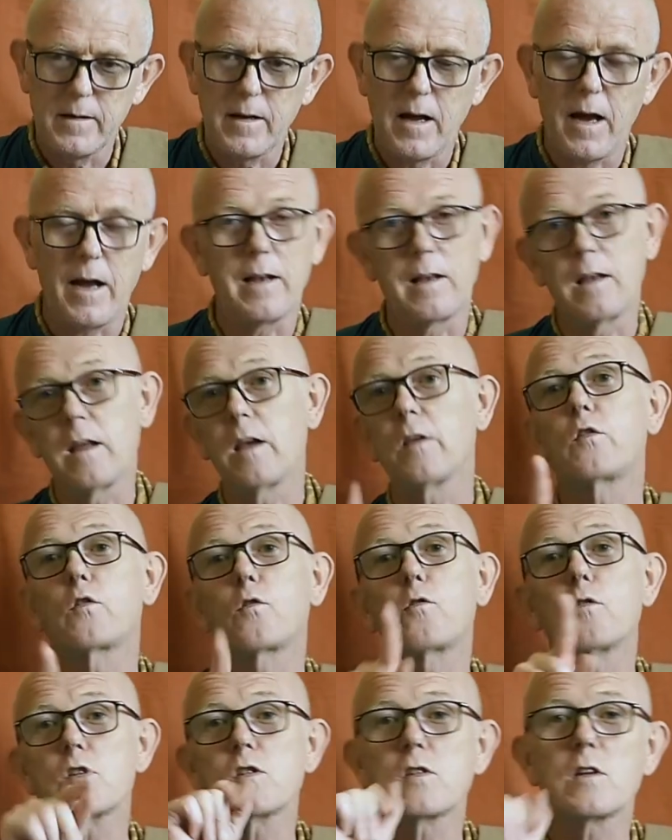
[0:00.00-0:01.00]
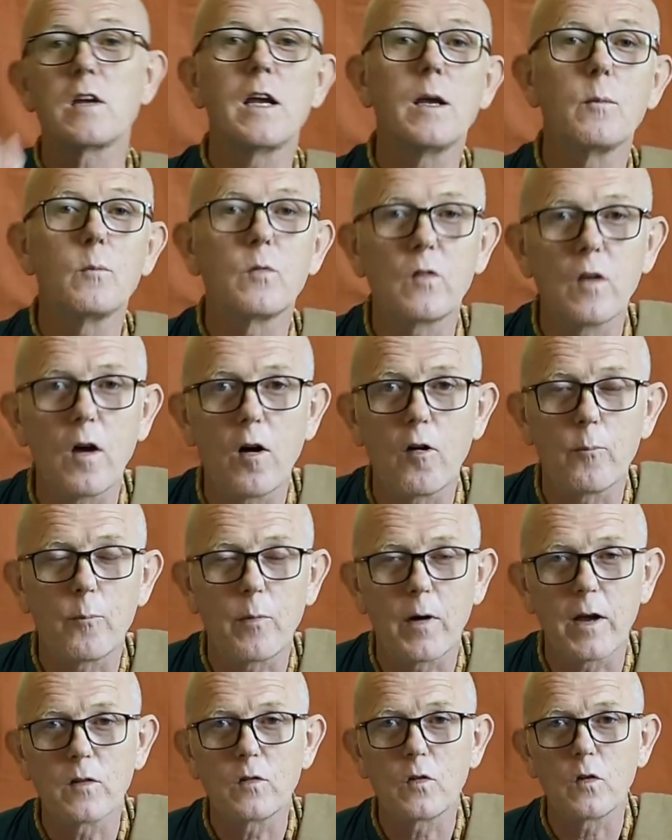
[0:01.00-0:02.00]
unless Krishna himself
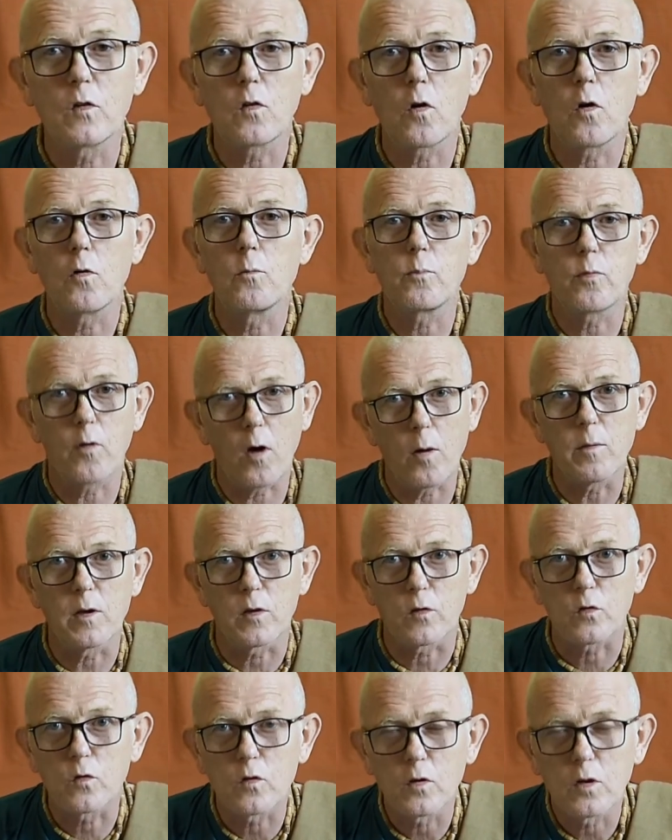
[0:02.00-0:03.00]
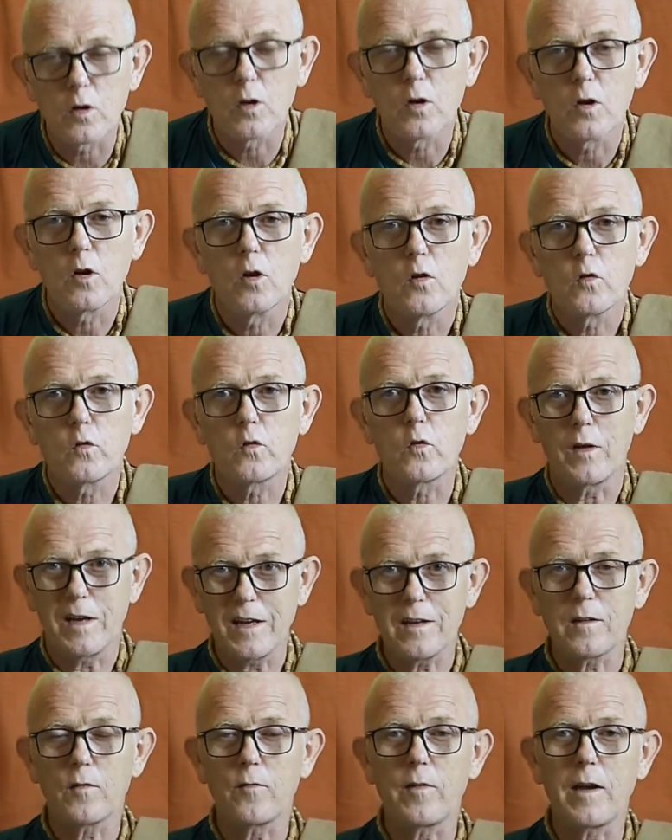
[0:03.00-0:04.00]
breaks his own promise to
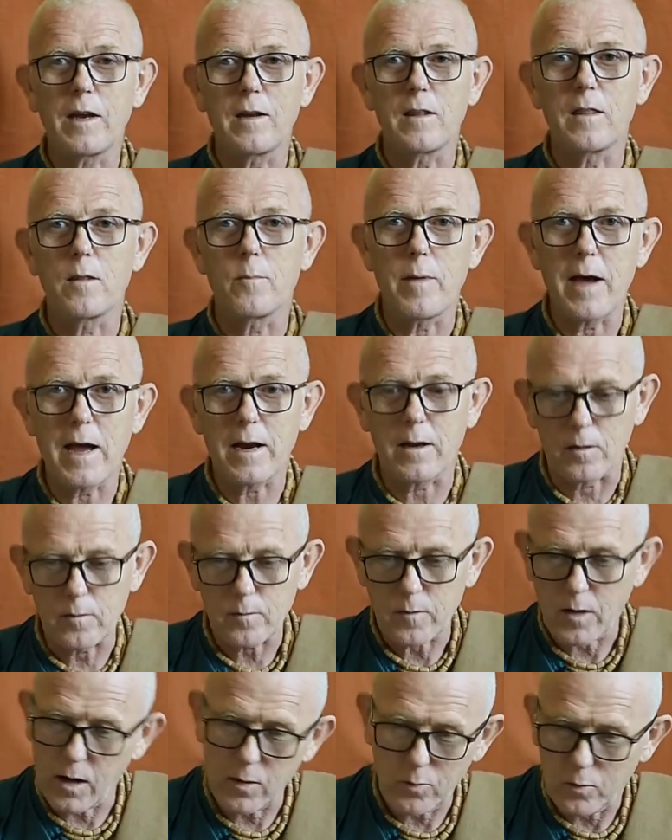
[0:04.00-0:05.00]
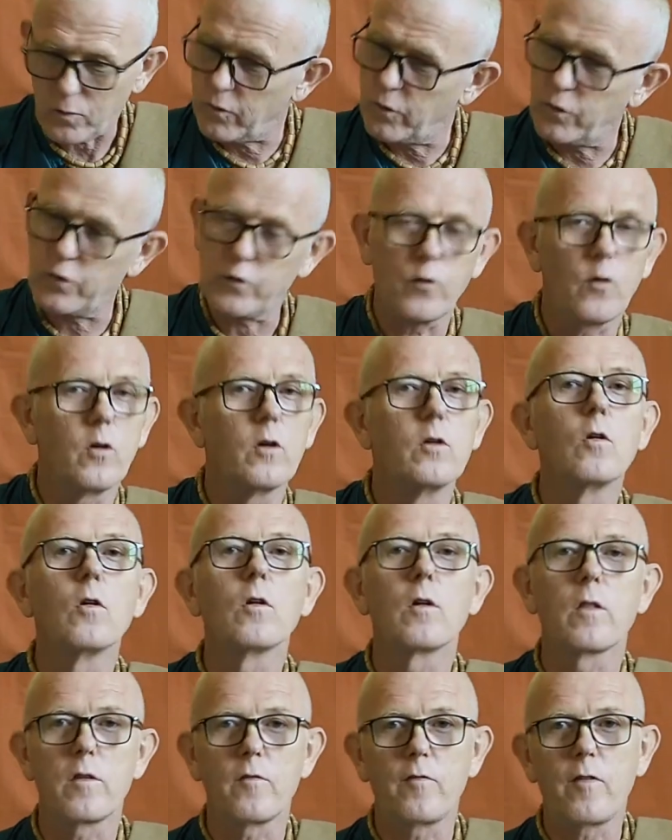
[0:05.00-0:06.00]
intervene in the battle, I will destroy
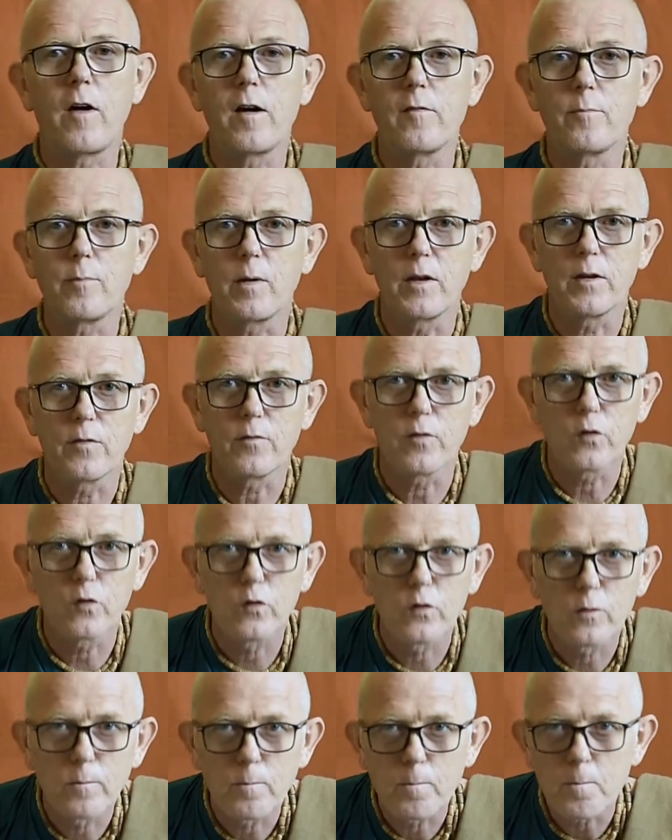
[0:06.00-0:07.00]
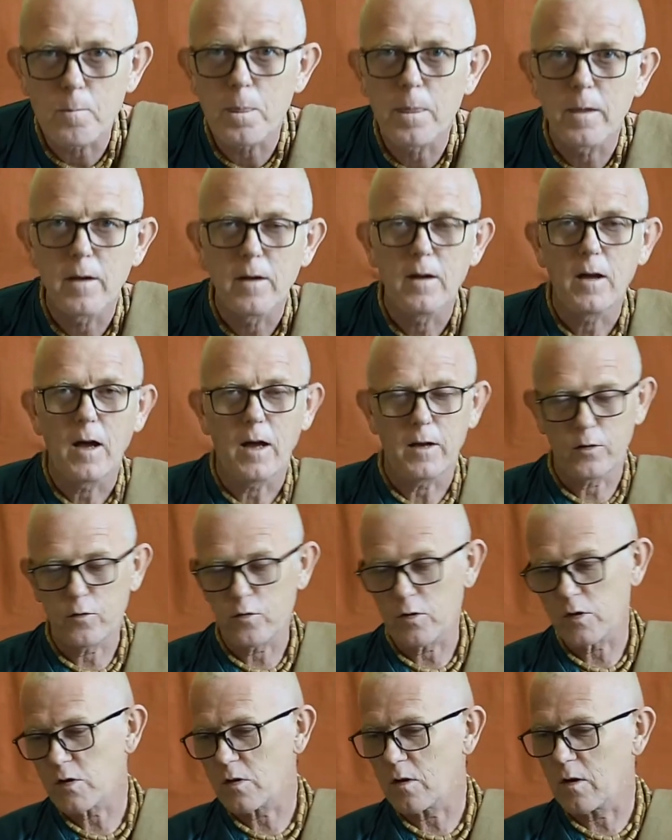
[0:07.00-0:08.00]
all of the five Pandavas. And
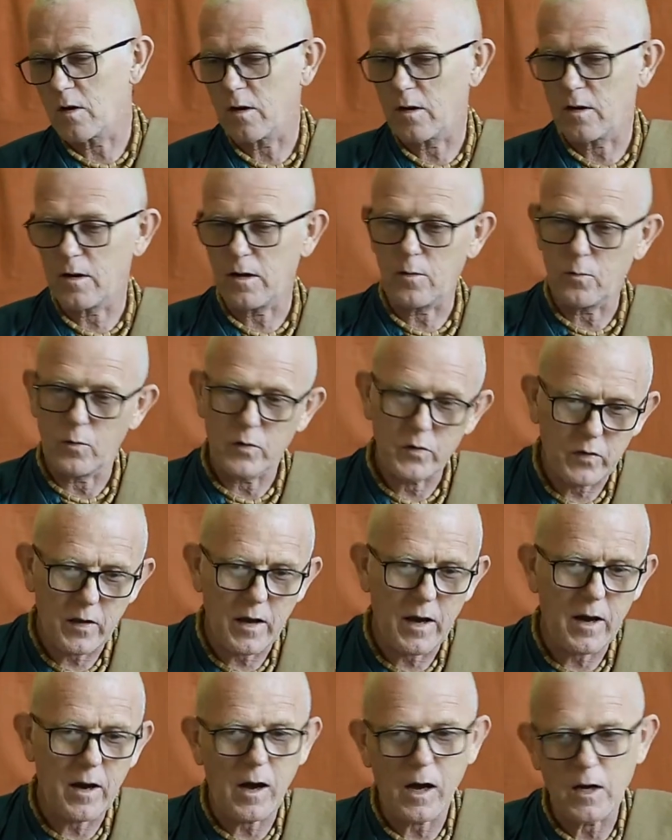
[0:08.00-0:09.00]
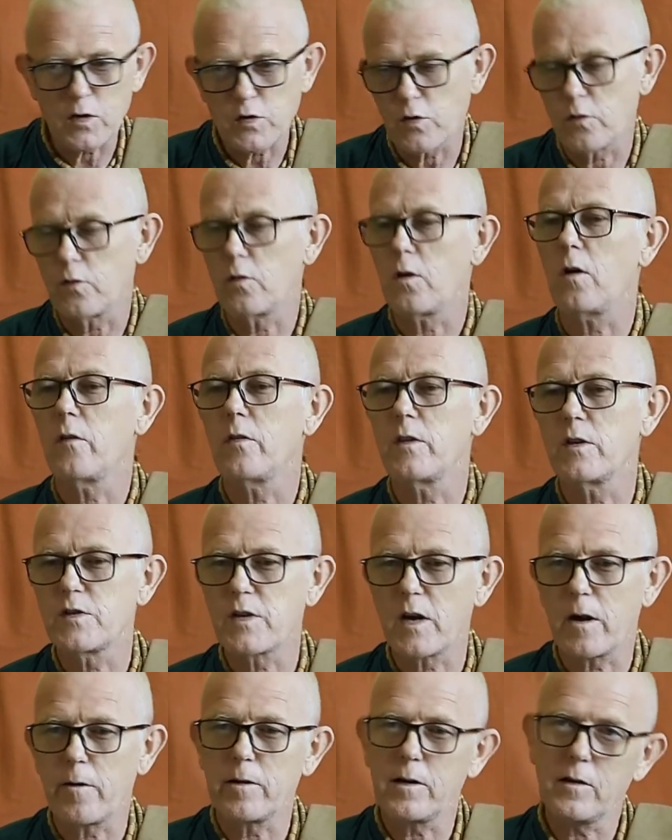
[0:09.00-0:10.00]
Krishna was there, Arjuna on the
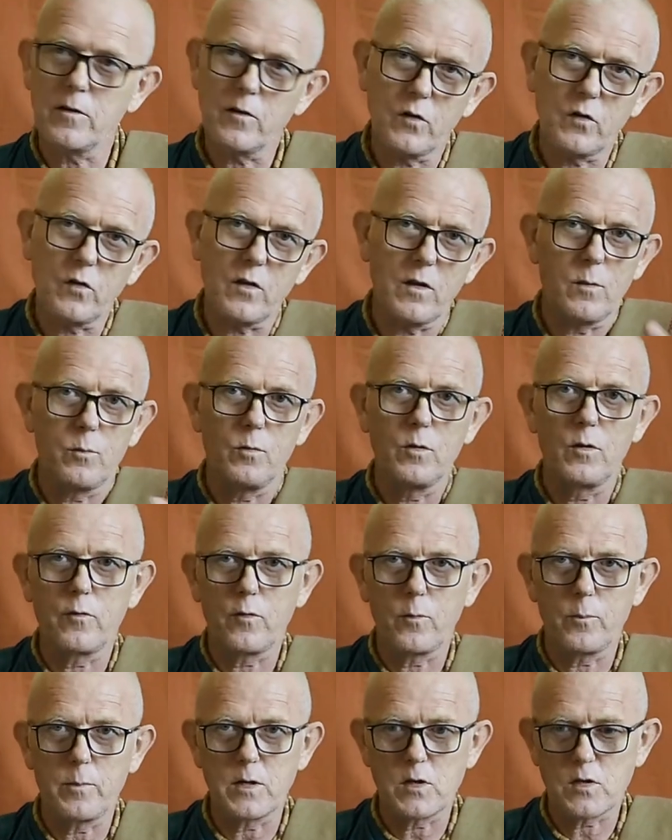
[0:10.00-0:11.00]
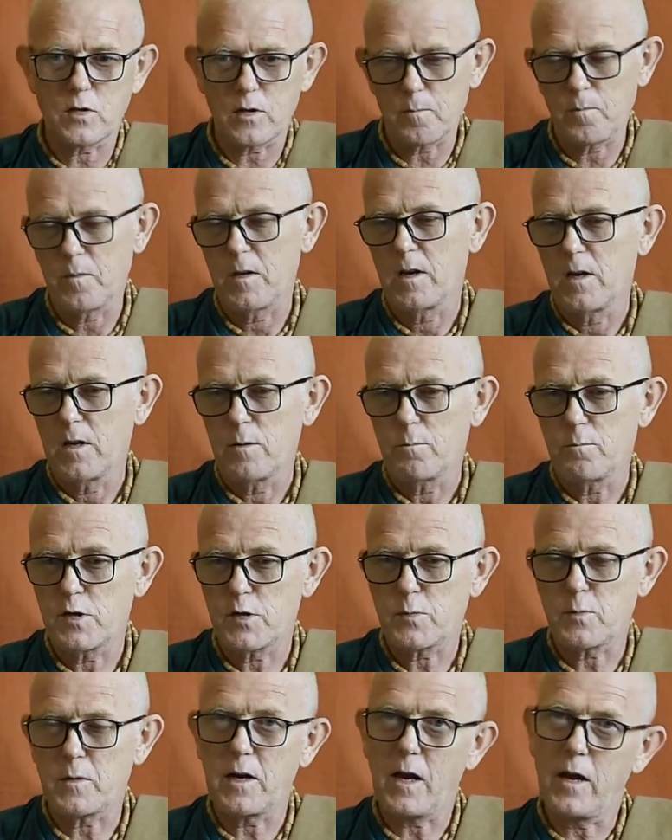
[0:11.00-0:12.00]
chariot. You see the beautiful picture.
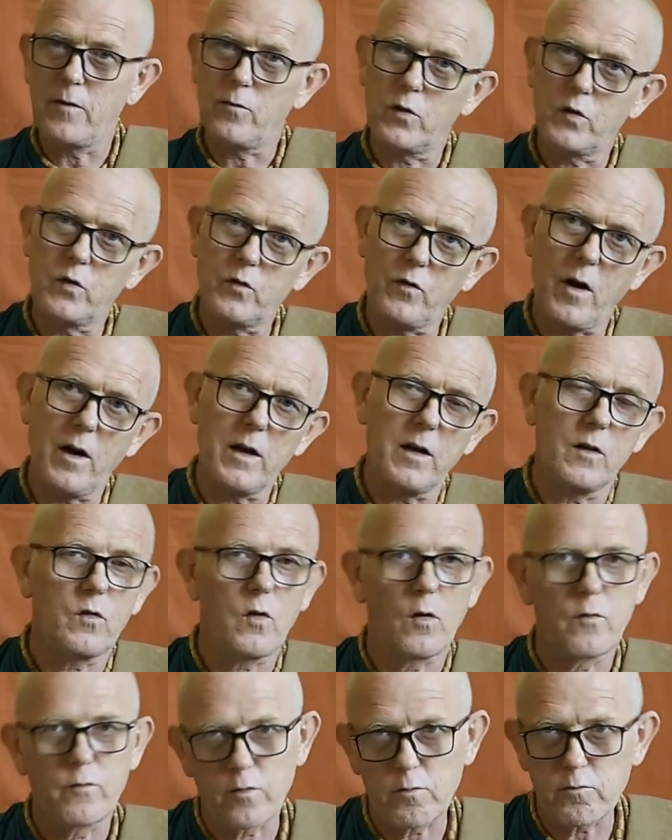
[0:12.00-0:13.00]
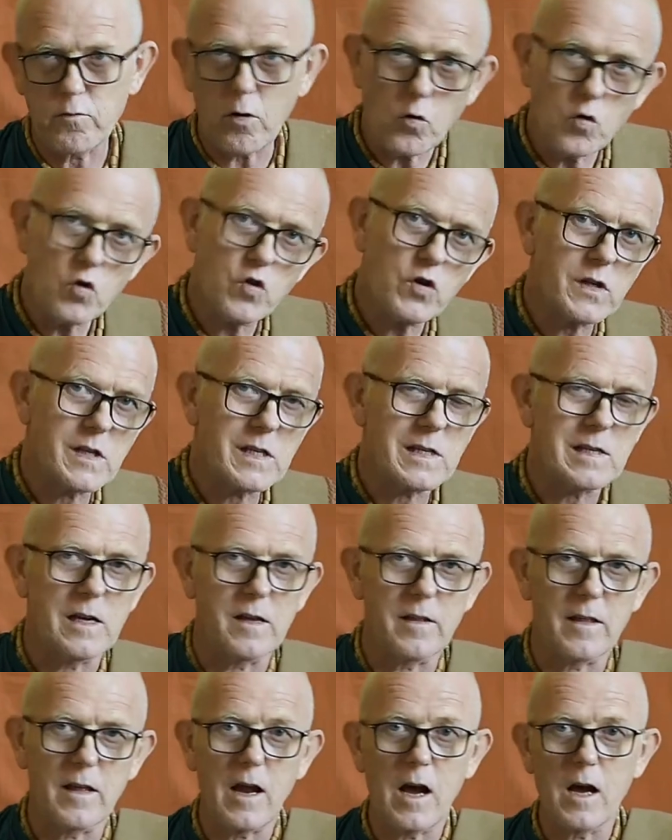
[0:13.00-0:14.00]
Bhishma Dev was fighting so
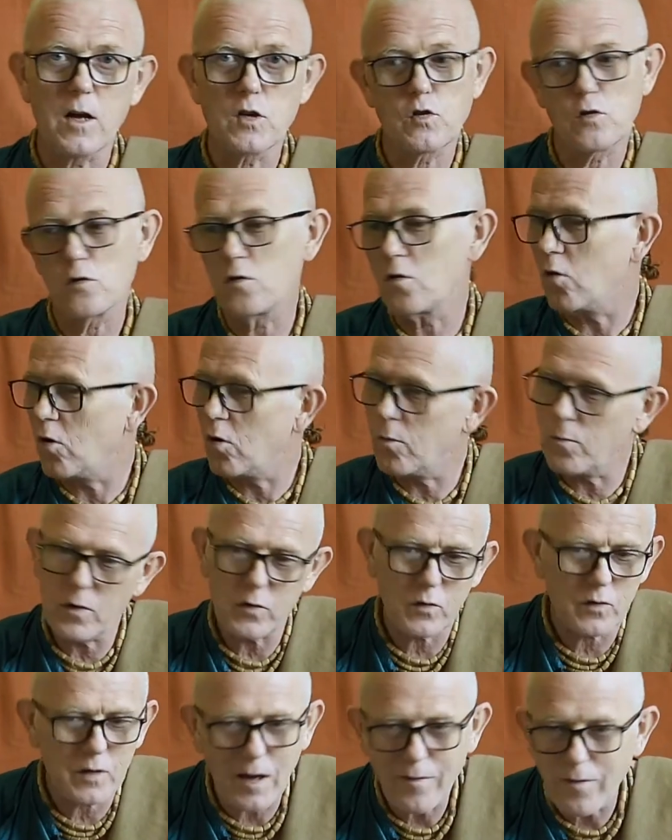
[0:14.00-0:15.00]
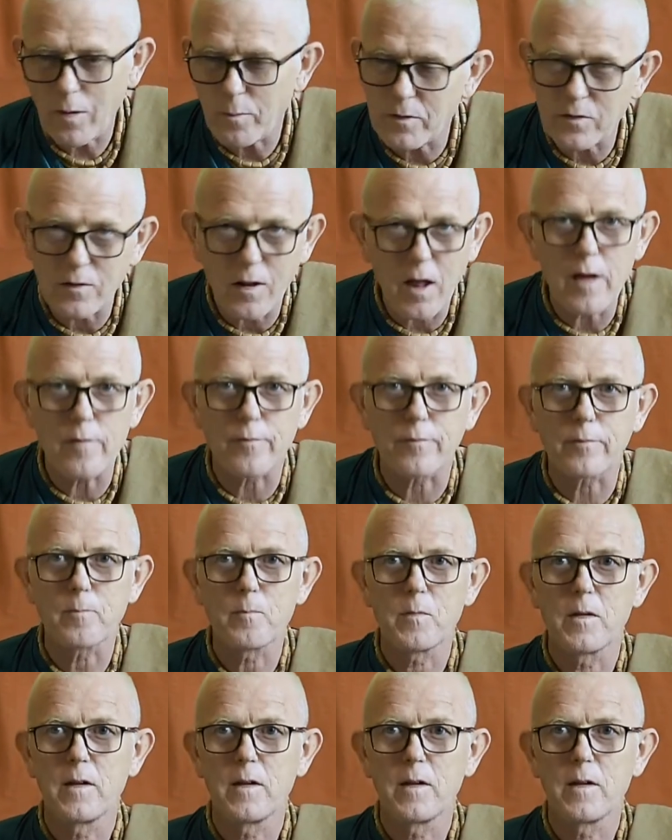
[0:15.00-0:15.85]
ferociously that Arjuna almost gave up his life.